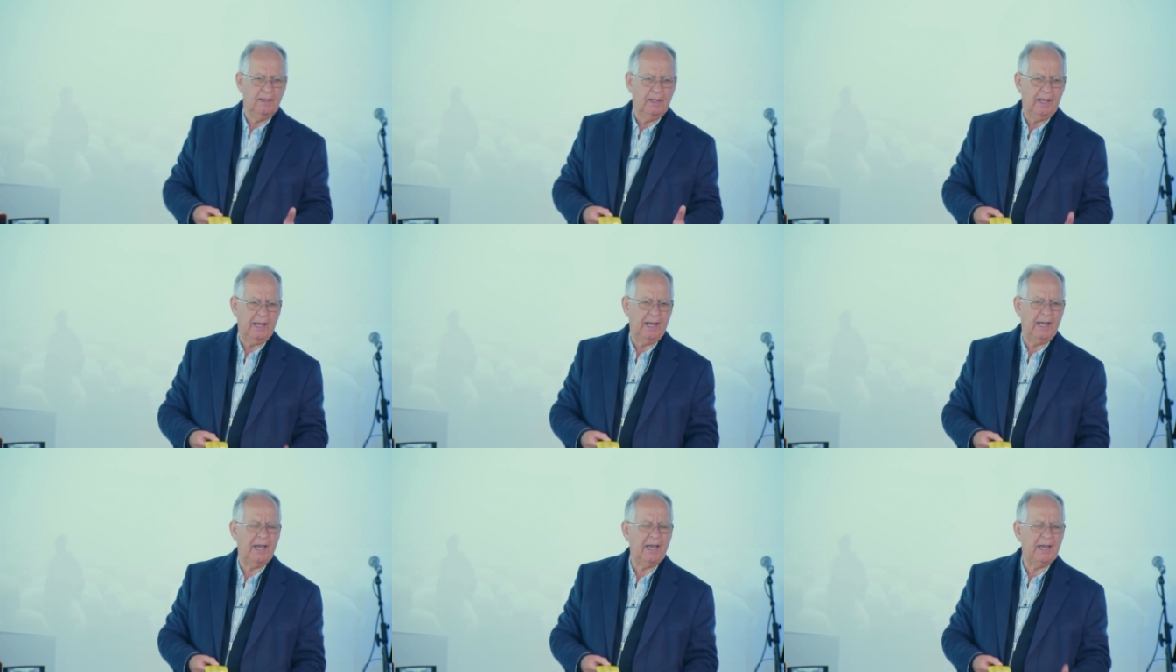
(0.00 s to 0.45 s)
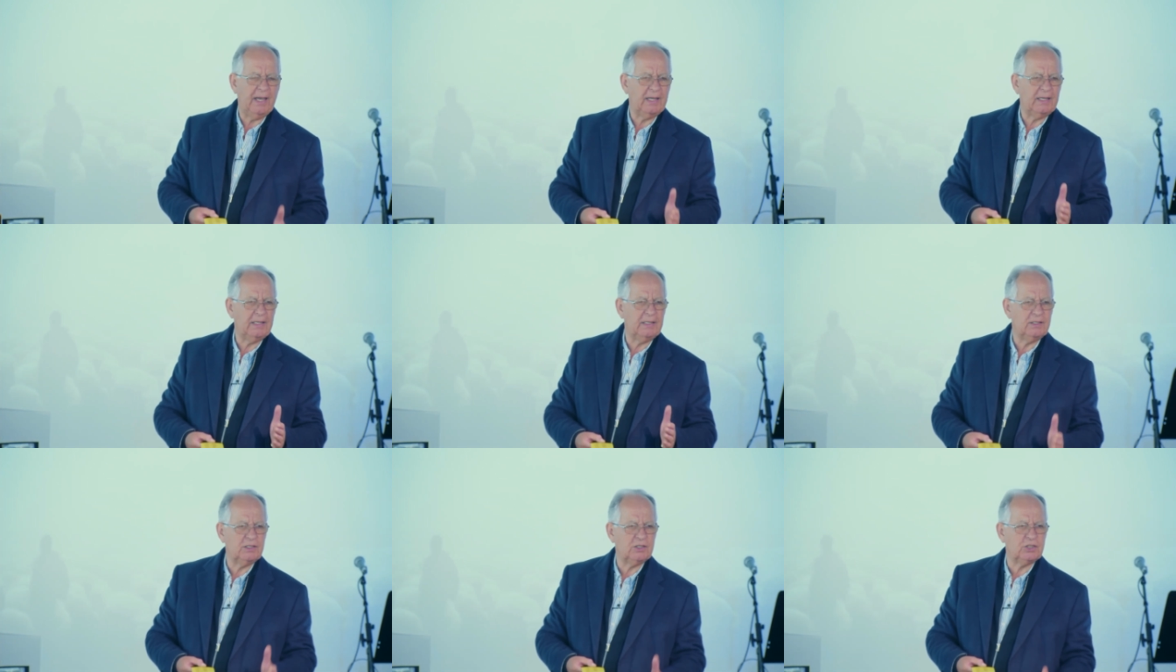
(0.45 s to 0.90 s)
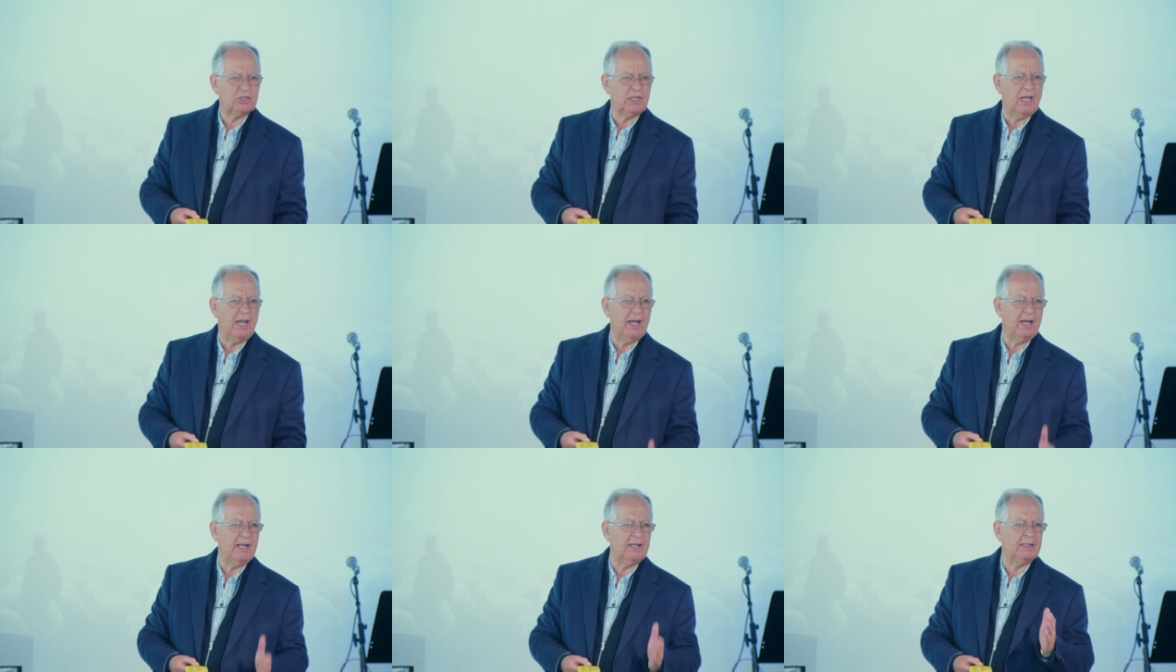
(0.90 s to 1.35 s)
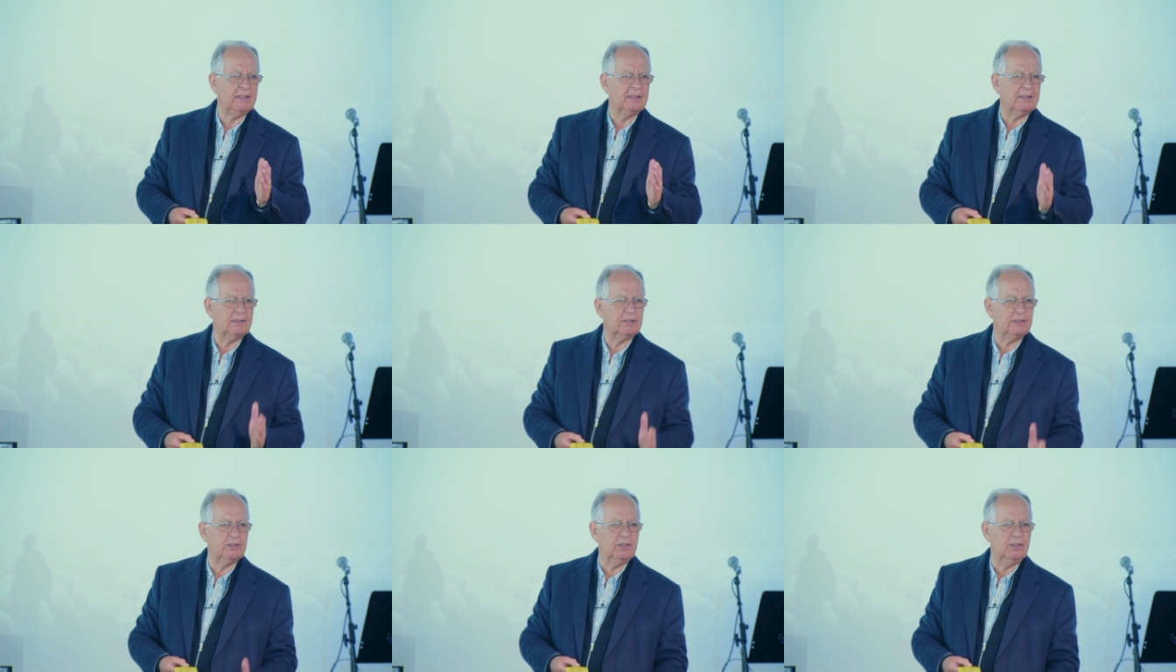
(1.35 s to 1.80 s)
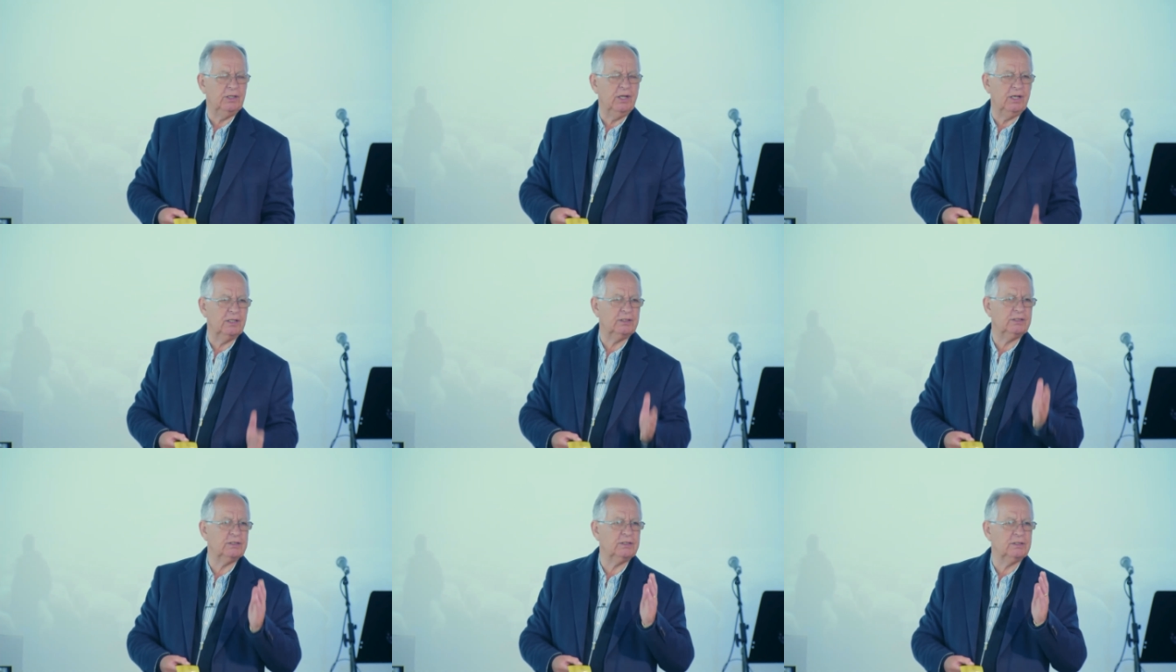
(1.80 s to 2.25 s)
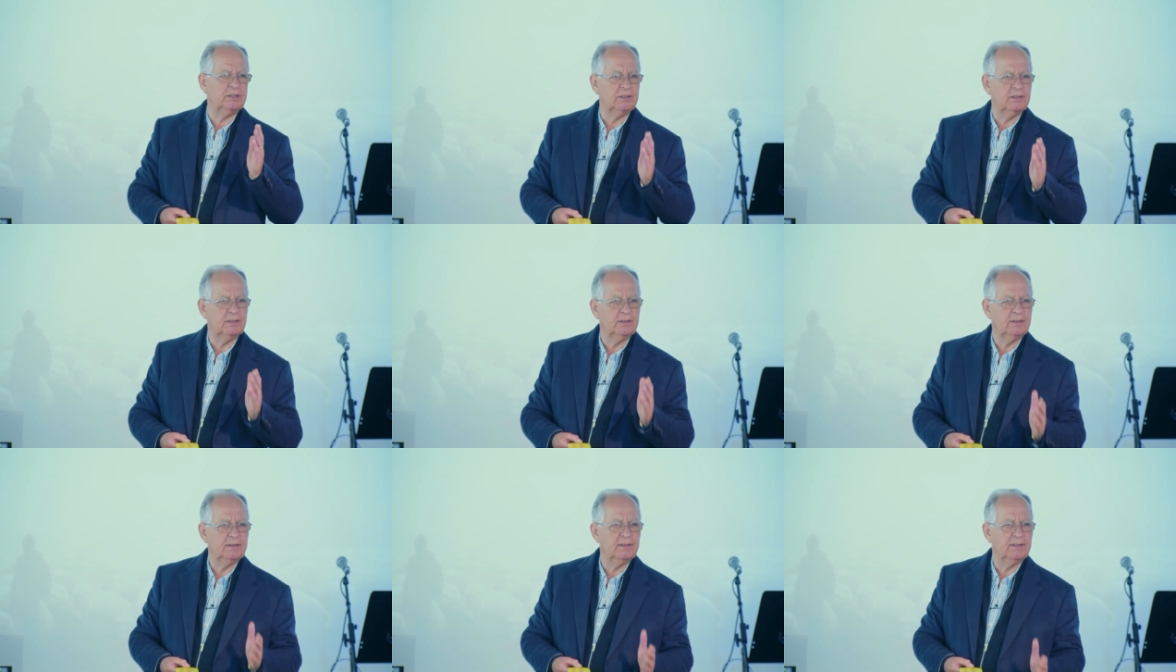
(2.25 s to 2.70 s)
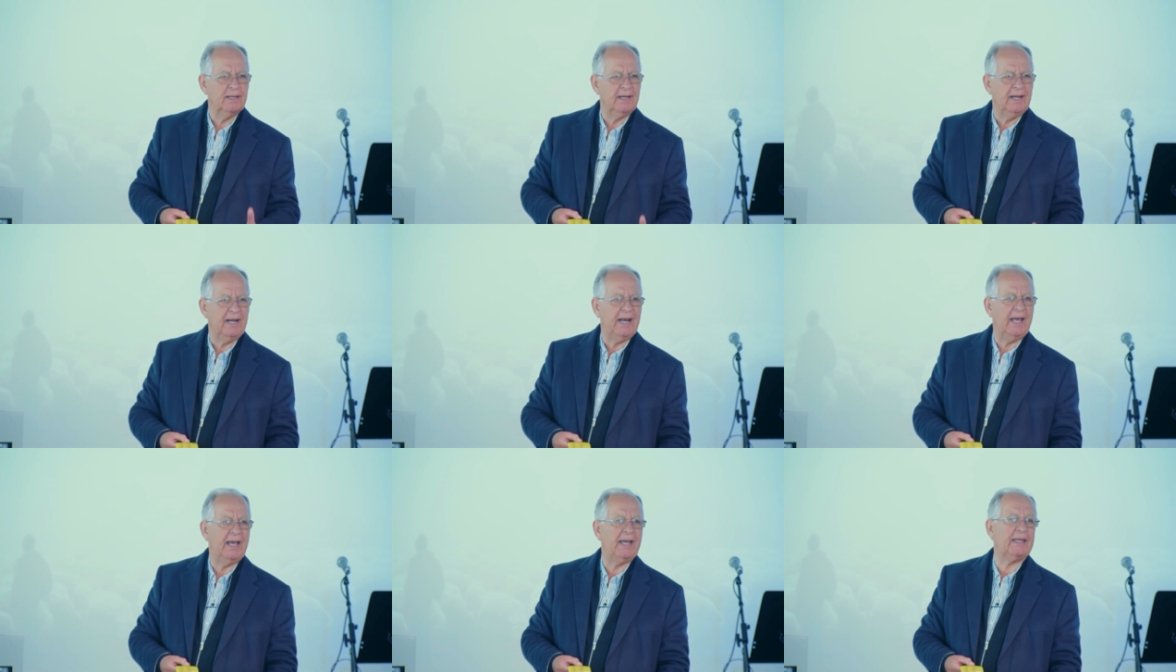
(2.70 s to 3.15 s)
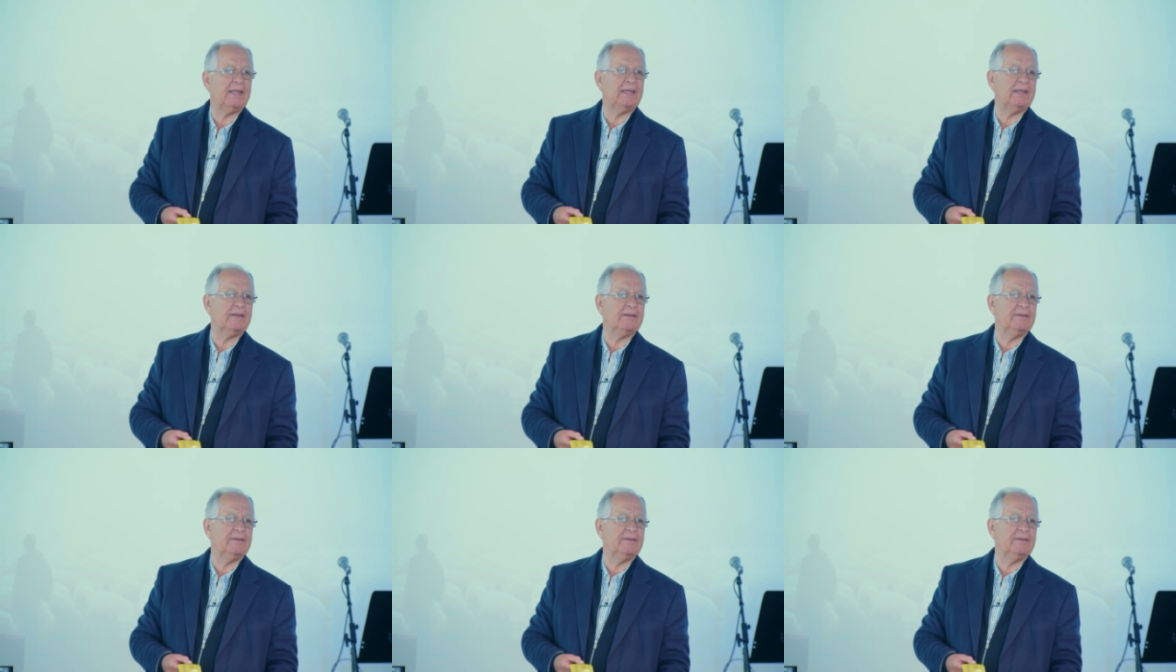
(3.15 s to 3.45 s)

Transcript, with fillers: I shall not lack.